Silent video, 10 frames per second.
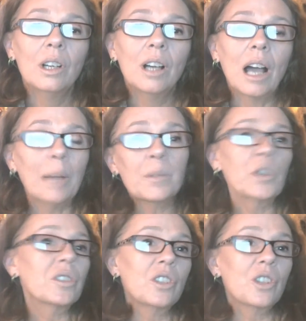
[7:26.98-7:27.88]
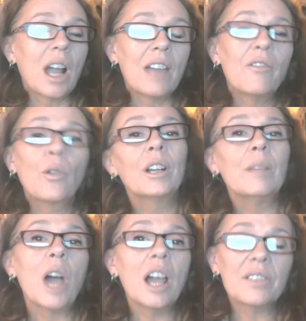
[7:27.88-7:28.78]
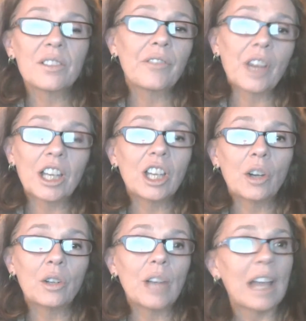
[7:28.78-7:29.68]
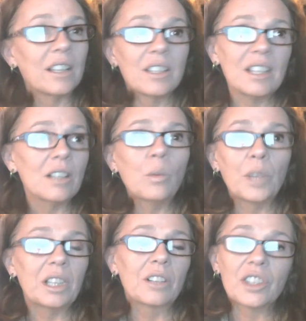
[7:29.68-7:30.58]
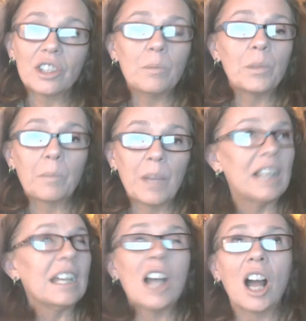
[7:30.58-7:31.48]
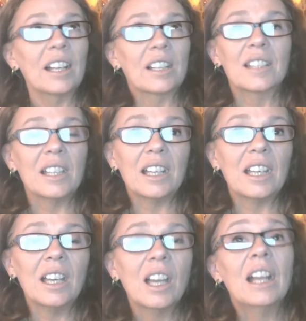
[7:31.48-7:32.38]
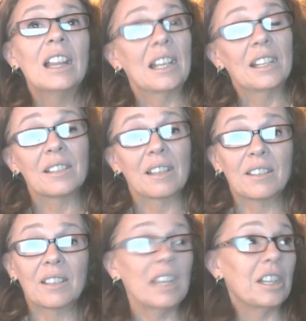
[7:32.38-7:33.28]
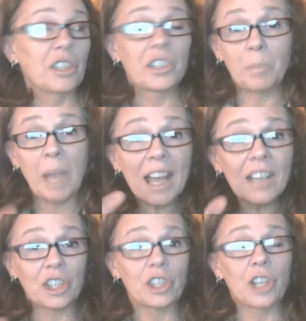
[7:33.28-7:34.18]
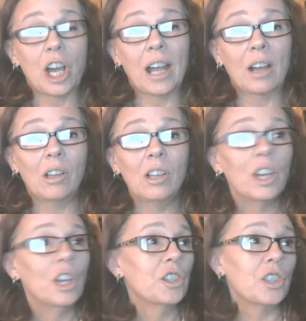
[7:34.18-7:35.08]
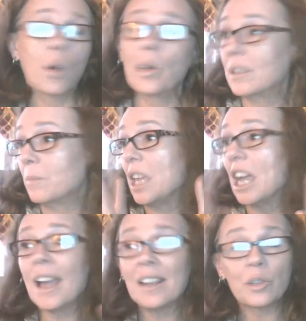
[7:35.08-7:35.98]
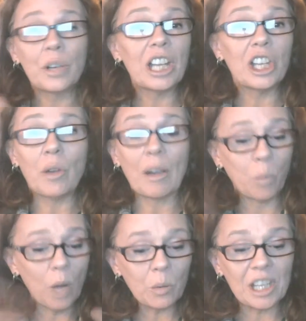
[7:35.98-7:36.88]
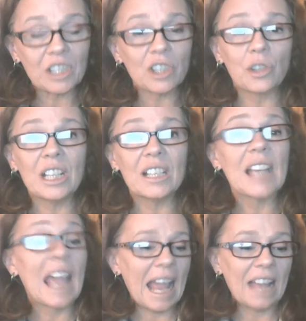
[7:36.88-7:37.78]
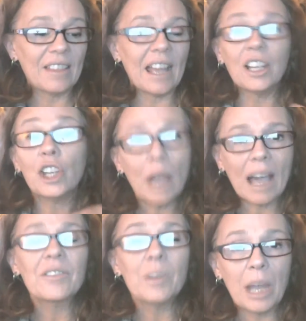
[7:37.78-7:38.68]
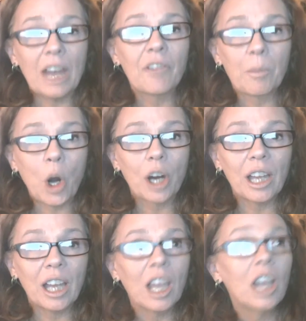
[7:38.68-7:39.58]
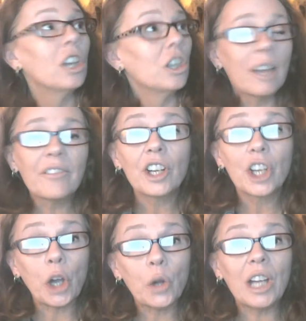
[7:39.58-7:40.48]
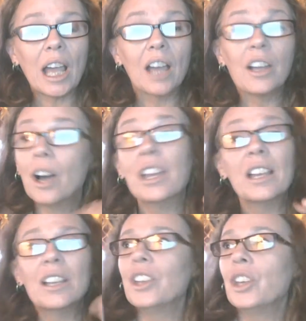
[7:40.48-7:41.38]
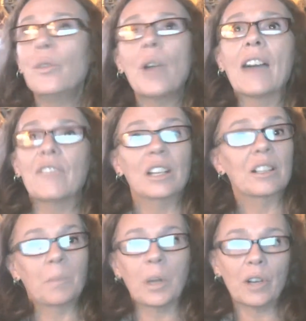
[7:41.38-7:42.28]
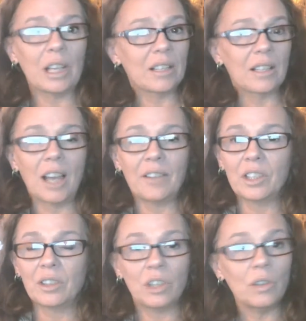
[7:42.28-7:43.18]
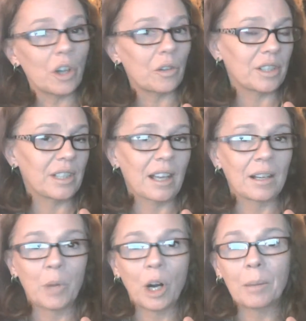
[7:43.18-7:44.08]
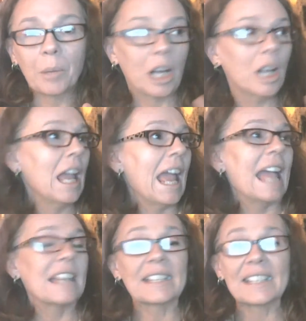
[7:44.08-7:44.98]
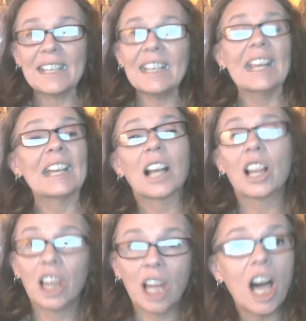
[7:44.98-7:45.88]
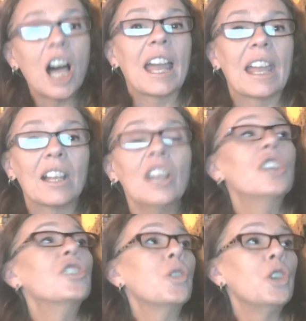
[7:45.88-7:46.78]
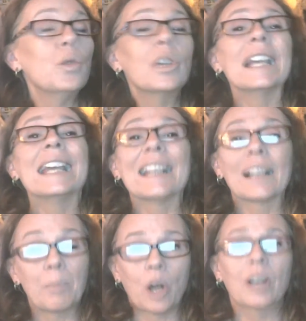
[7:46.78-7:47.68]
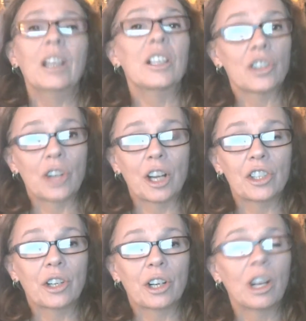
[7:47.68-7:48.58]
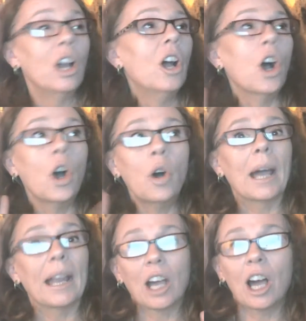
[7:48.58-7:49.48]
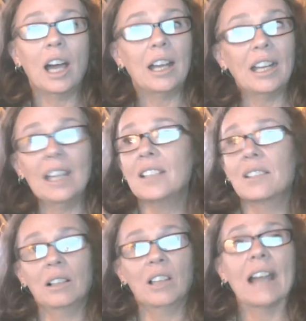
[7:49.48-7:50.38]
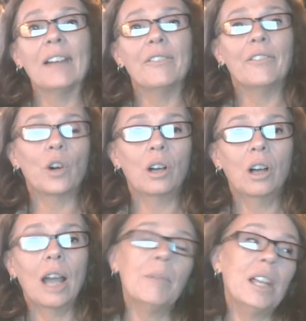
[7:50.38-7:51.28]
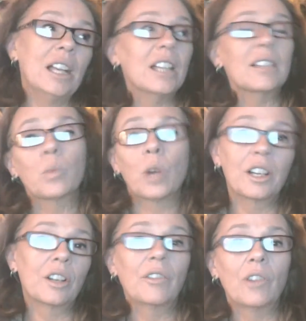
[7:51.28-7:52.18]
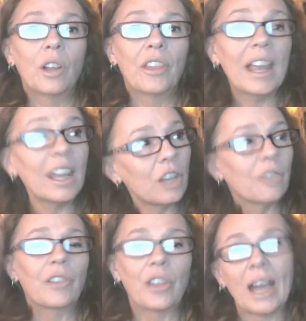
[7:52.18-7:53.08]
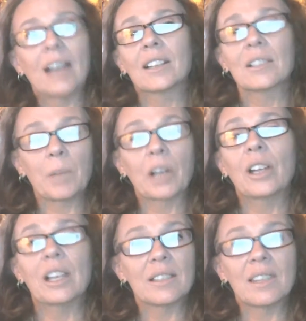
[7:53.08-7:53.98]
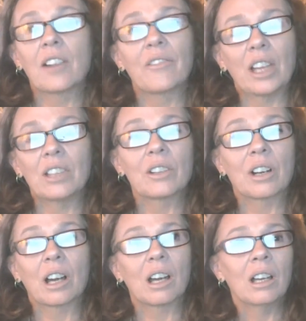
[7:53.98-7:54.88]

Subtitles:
I'm supposed to drive 40 miles to fucking go to and deal with their stupid, idiotic city that is in a Spanish style. So it's meandering and you have one-way streets and then you have to pay for parking. You ever go to, you haven't experienced life till you go to Santa Barbara and sit in a line so you can get in a parking structure. Oh my God, it's delightful. I mean, it's wonderful. Thank you for that experience there, Ventura.